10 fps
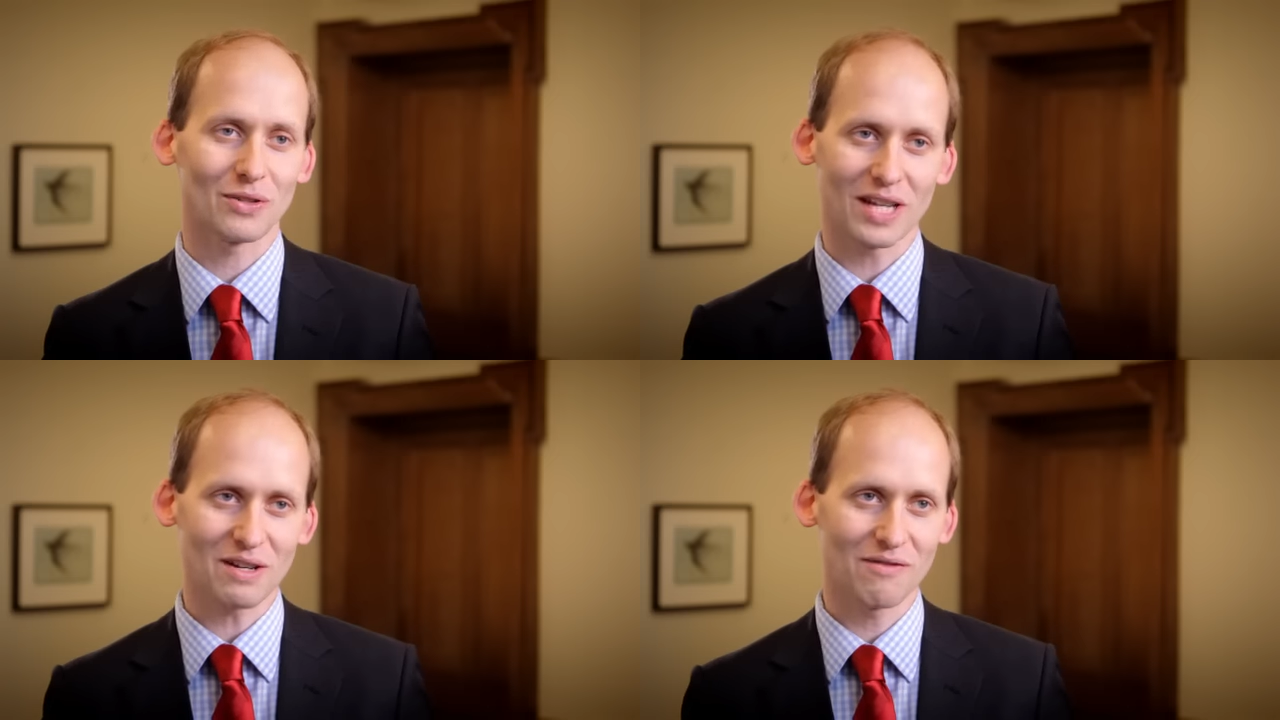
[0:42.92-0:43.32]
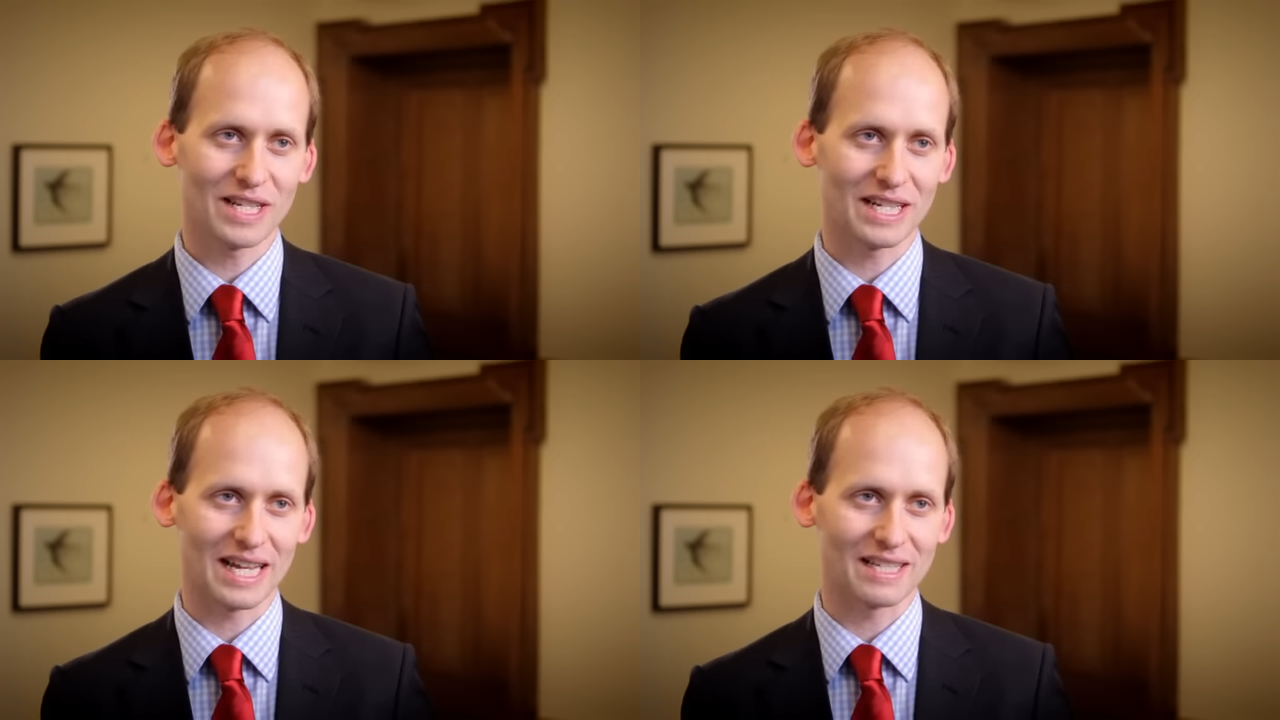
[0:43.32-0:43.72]
second
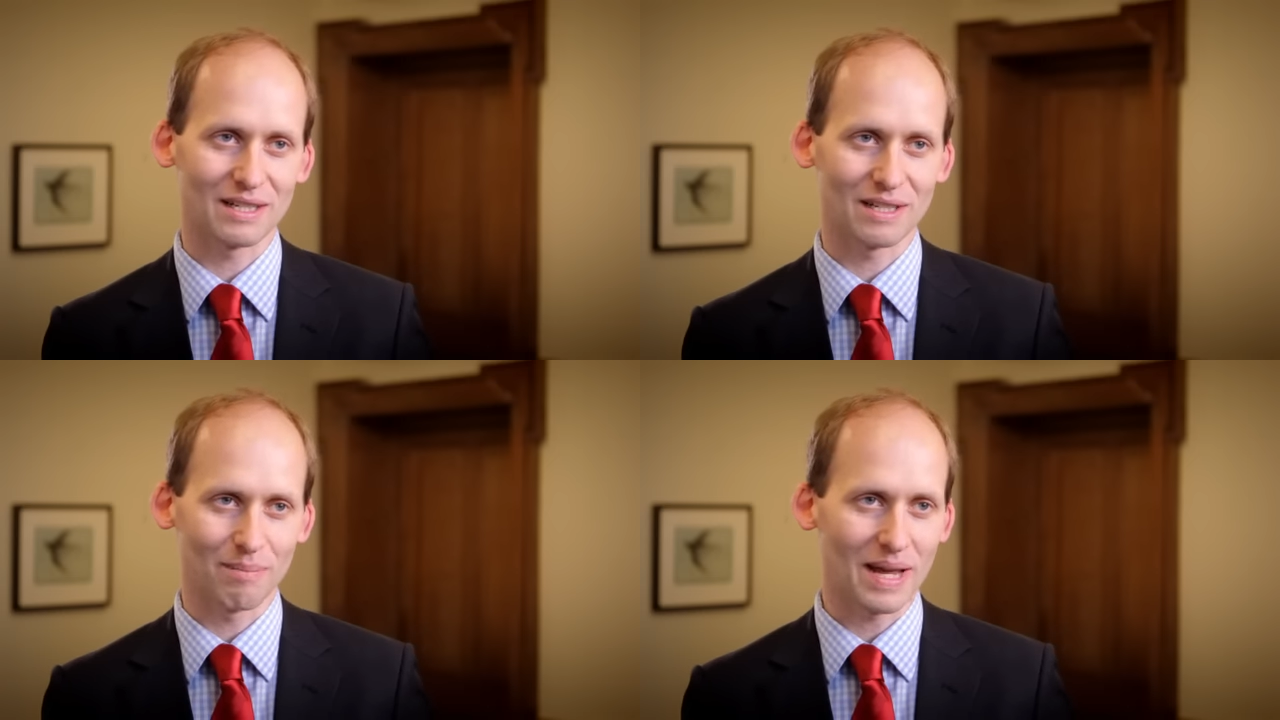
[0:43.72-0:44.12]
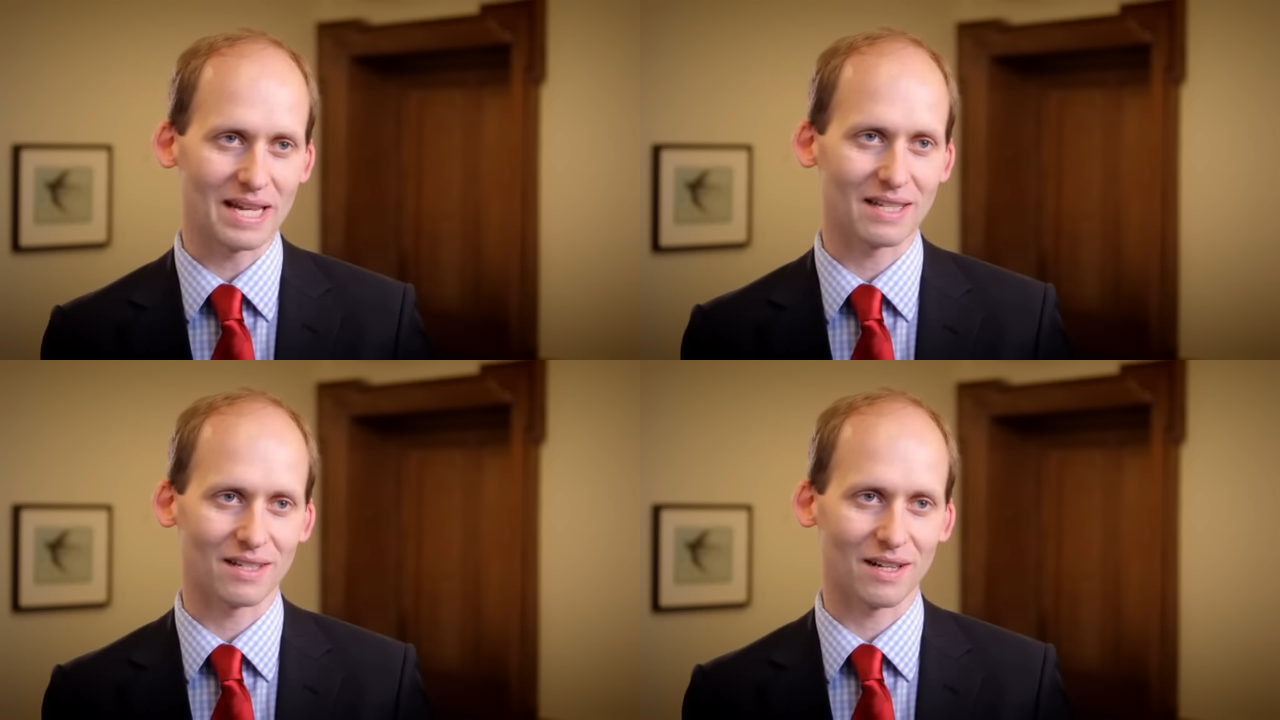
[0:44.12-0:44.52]
reading is a
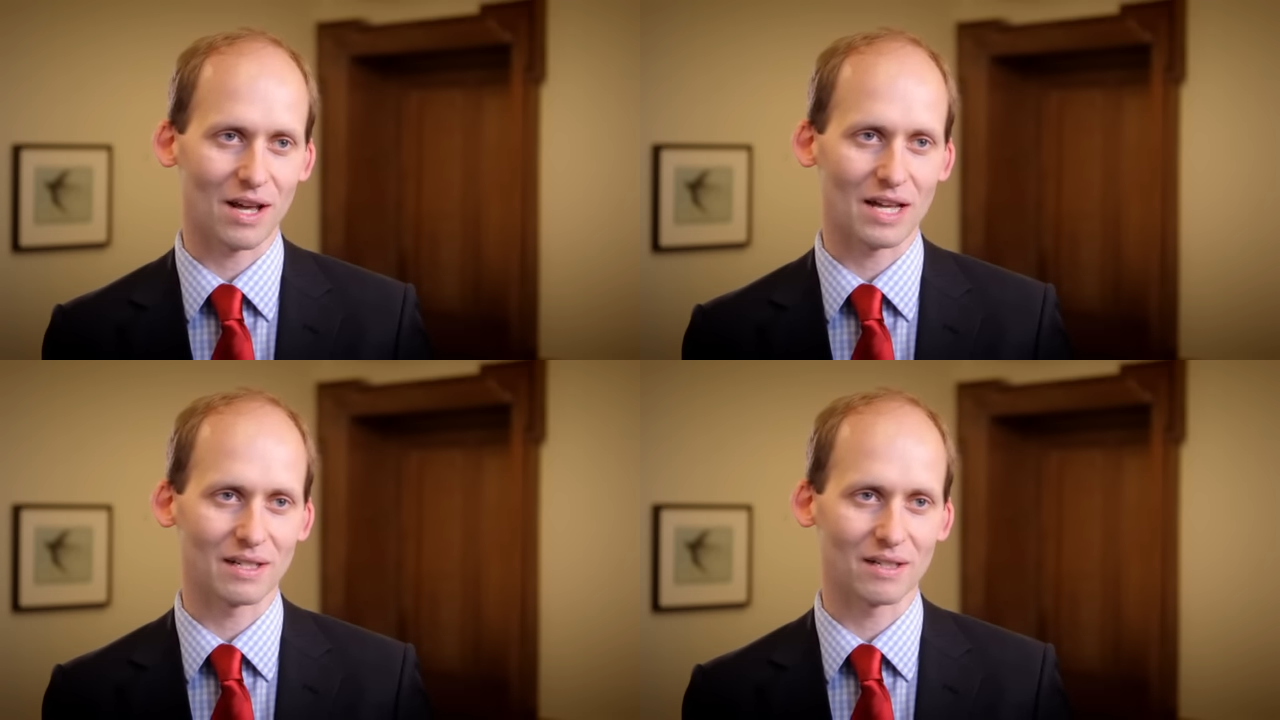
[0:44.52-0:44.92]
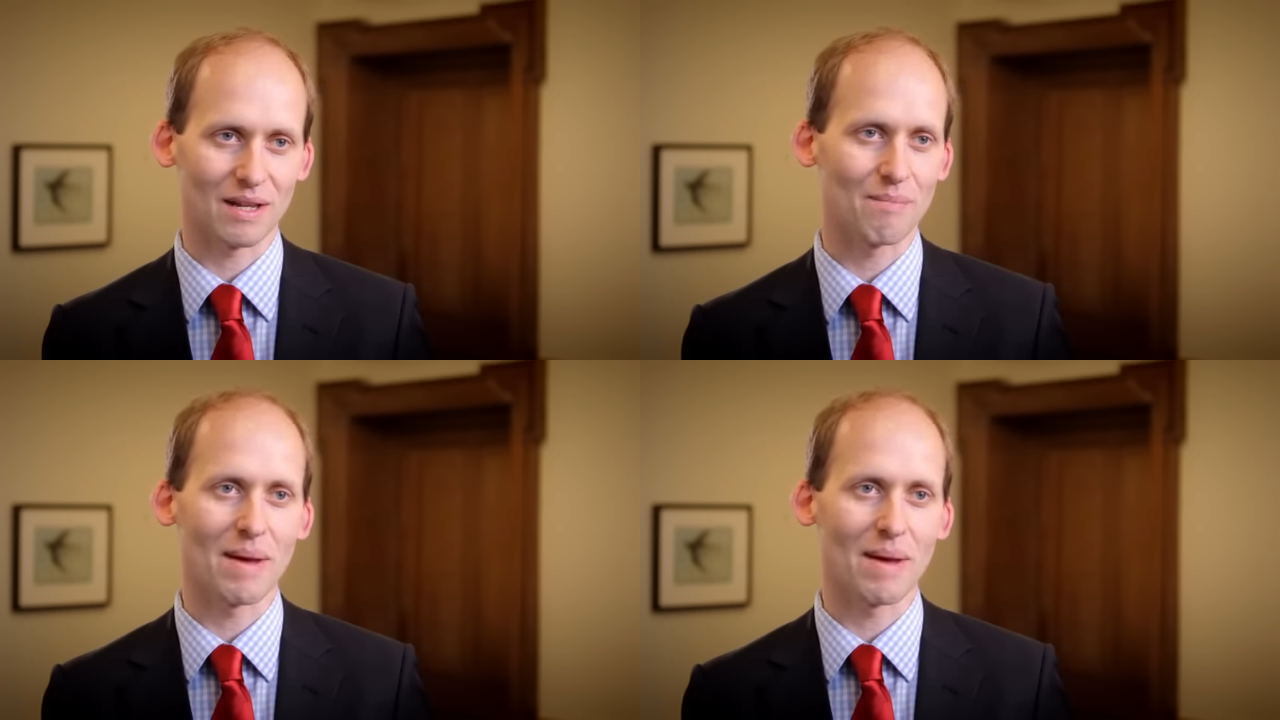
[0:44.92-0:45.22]
debate, and